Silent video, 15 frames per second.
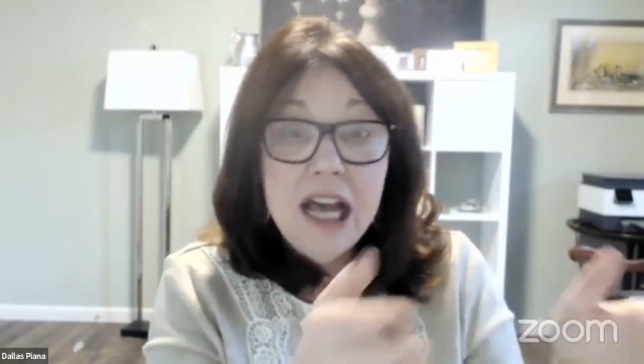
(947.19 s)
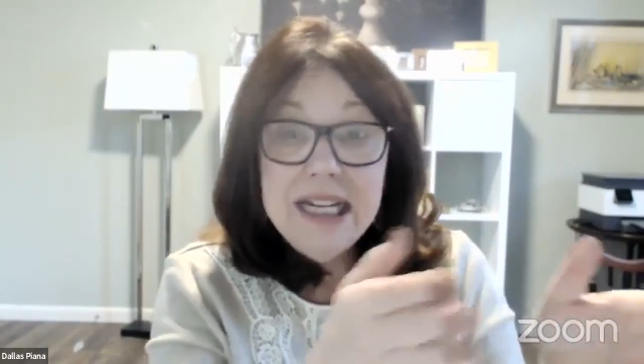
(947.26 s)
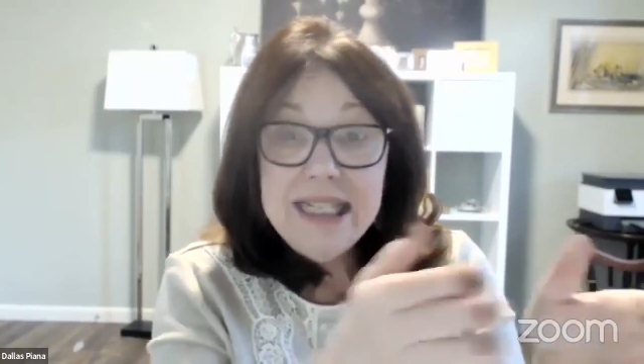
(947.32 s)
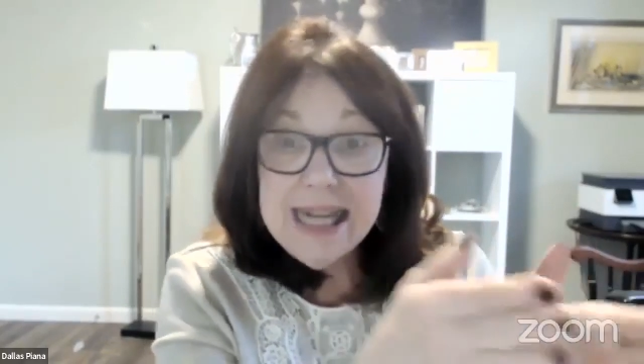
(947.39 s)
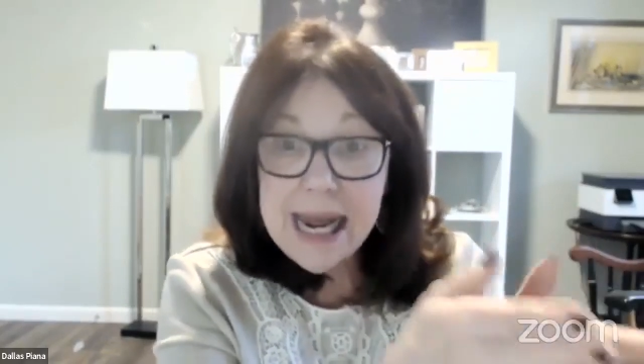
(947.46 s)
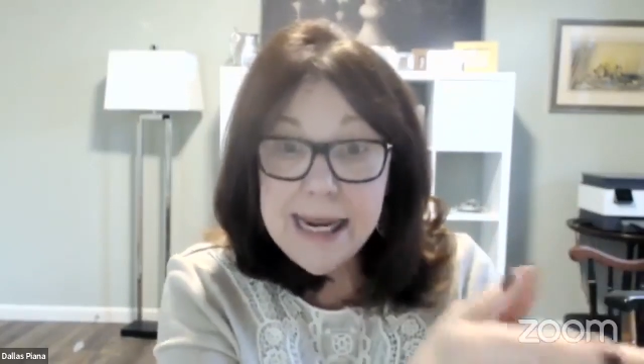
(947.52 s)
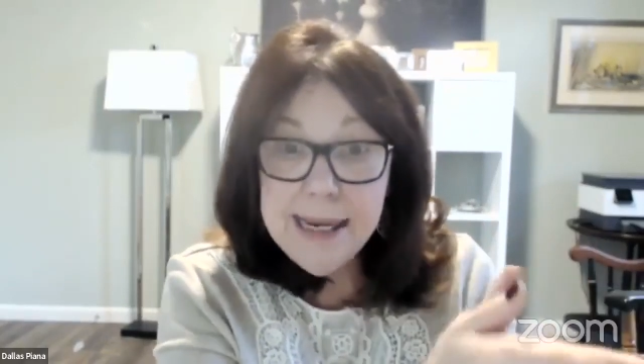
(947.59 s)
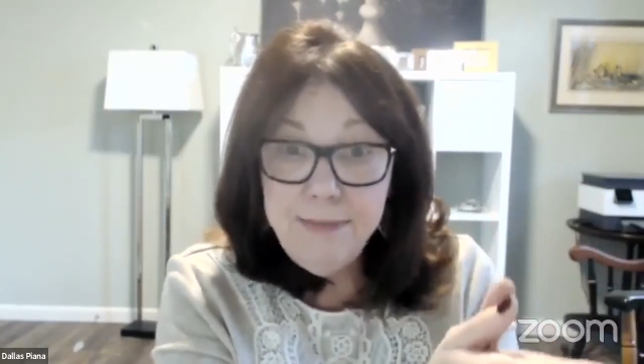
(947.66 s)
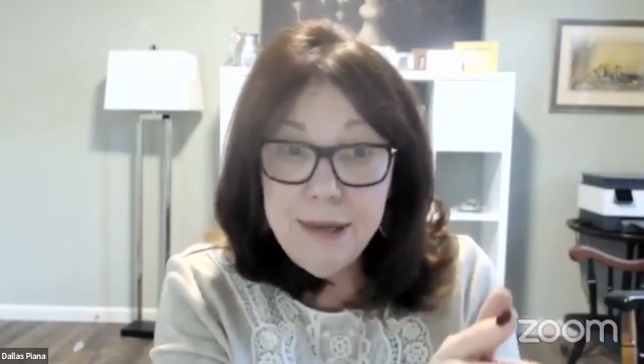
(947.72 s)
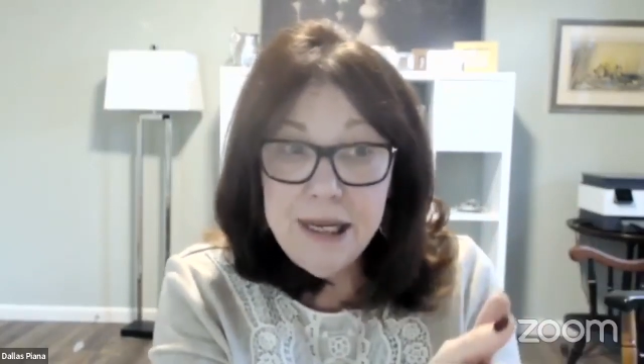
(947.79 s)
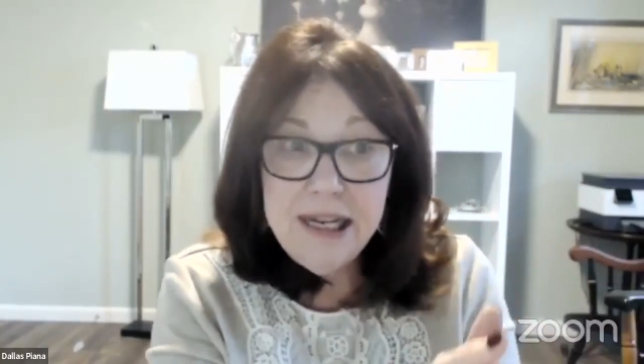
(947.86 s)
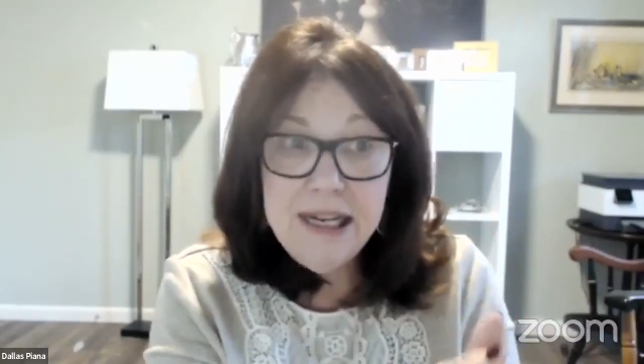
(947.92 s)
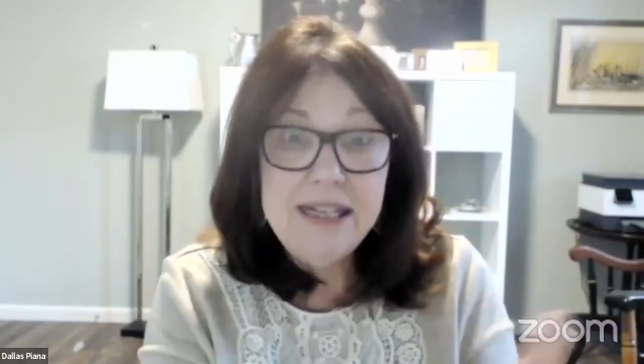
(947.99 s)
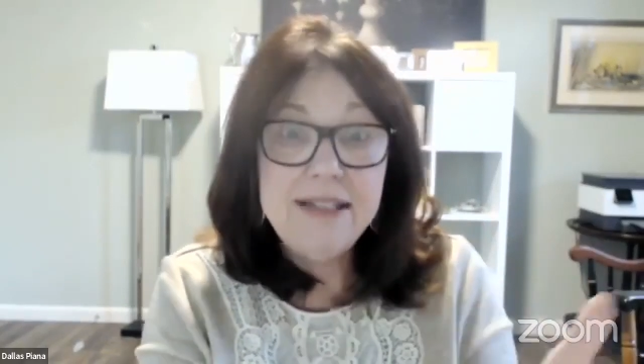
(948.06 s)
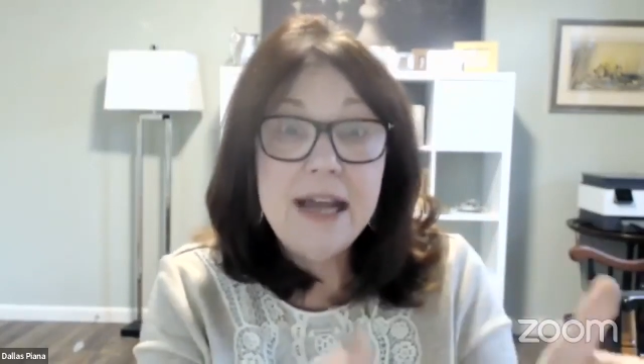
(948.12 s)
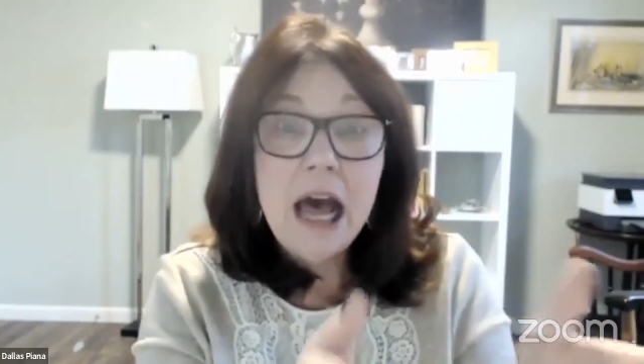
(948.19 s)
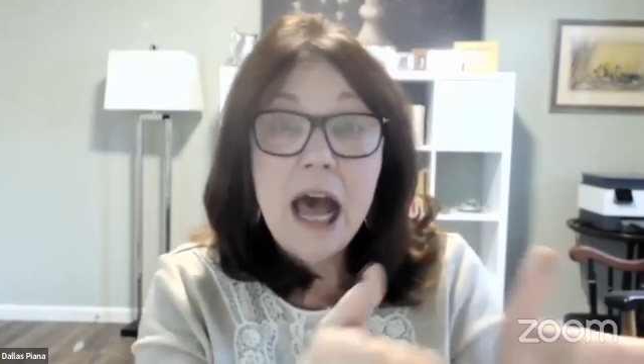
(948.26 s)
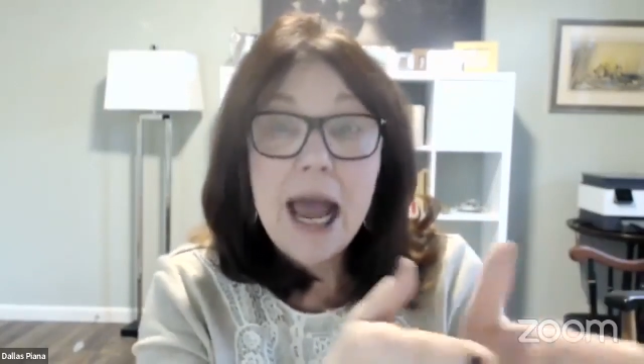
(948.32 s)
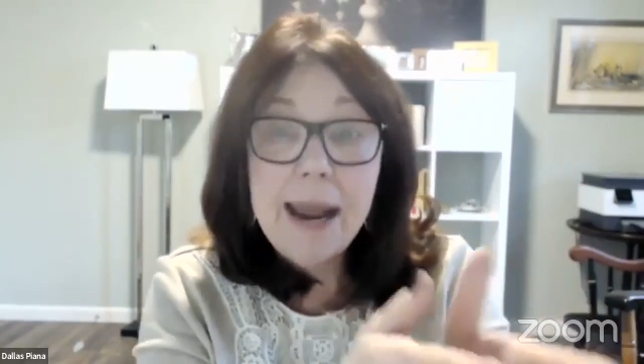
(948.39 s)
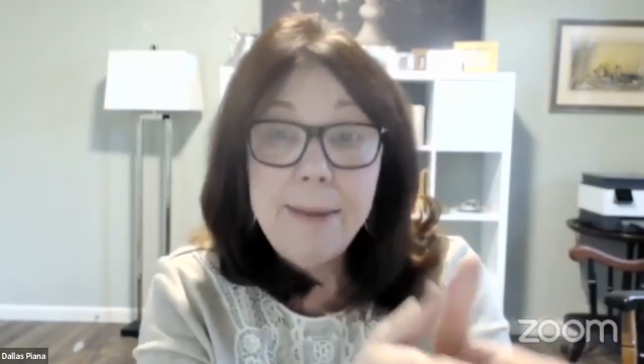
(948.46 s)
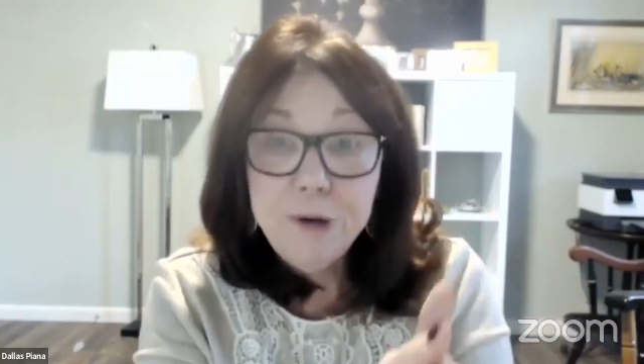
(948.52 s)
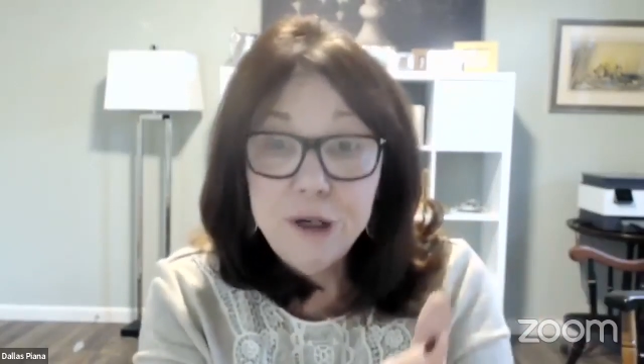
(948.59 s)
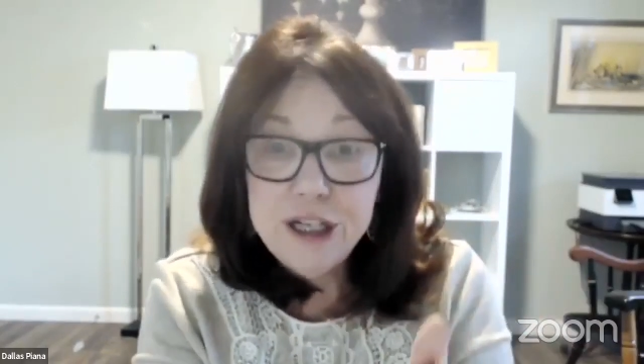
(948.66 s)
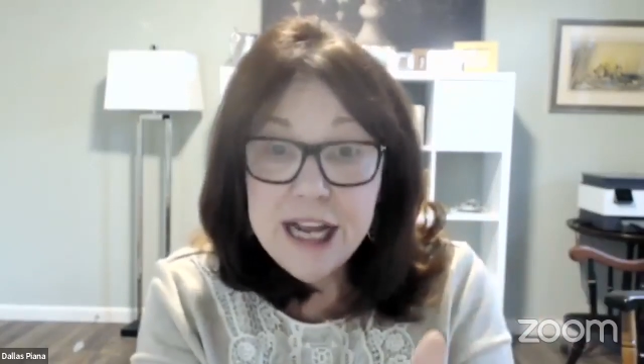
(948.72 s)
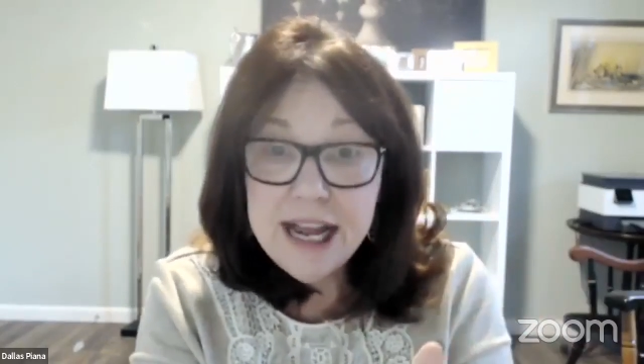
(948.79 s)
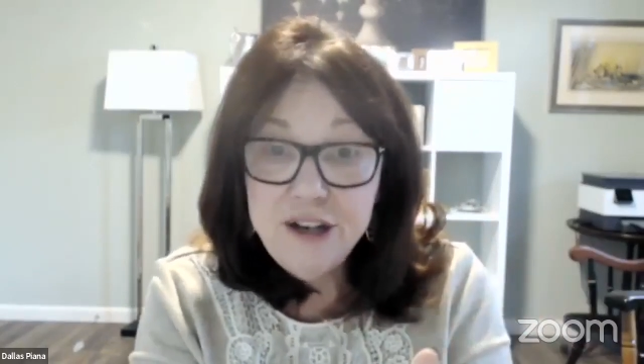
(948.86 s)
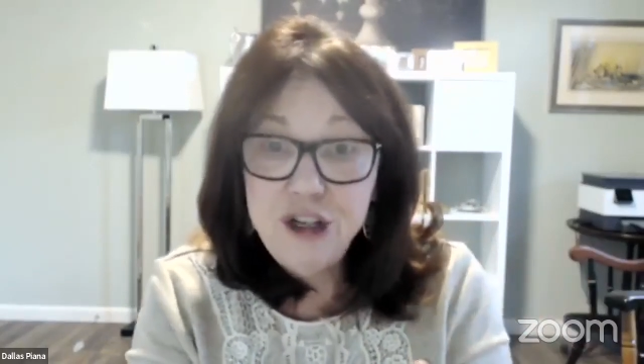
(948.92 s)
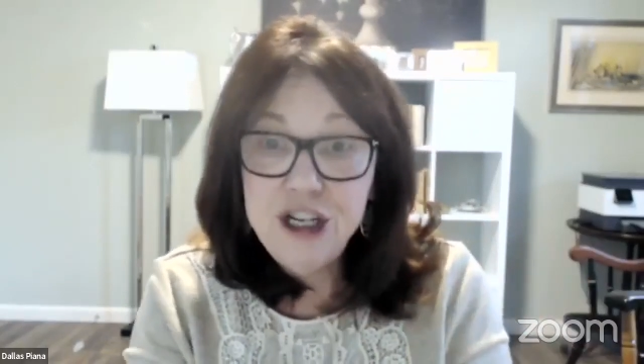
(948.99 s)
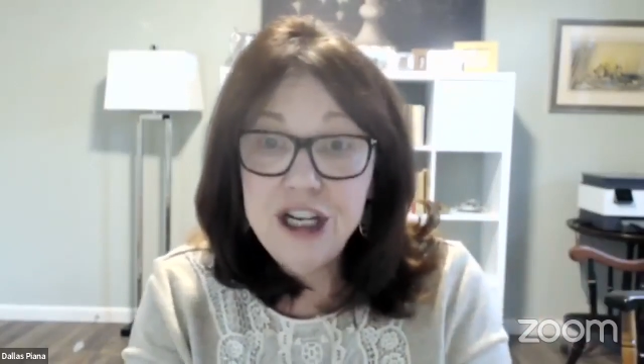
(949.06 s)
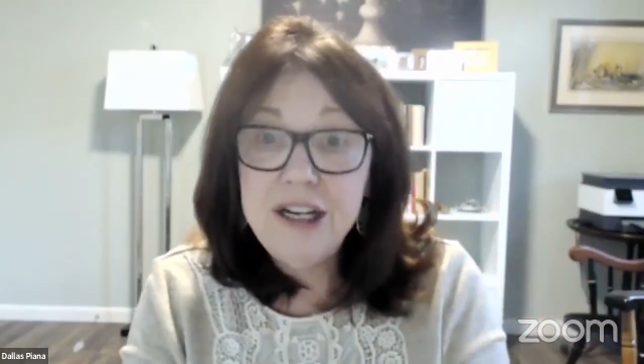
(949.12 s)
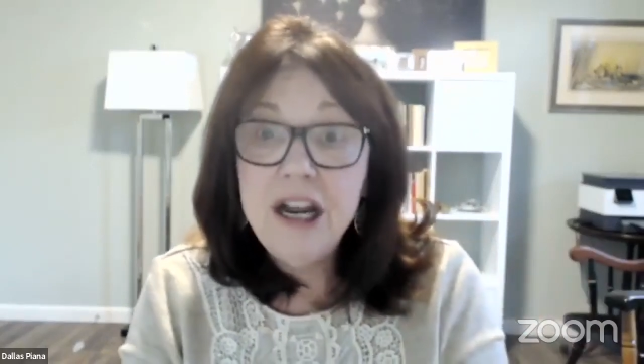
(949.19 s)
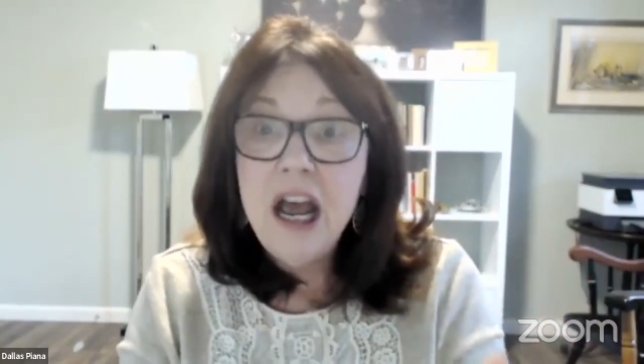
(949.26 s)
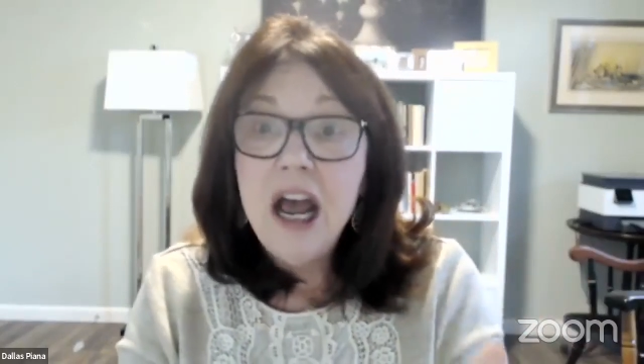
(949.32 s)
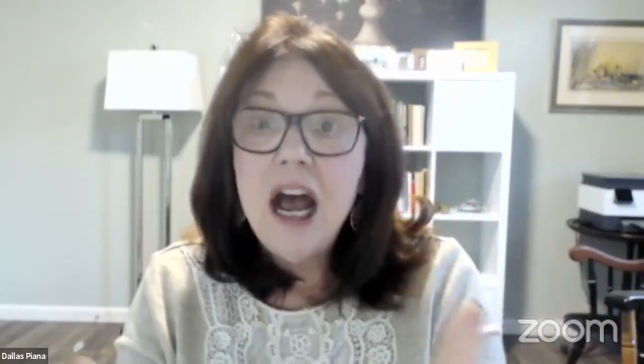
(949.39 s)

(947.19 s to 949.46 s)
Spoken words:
diabetes, hypertension,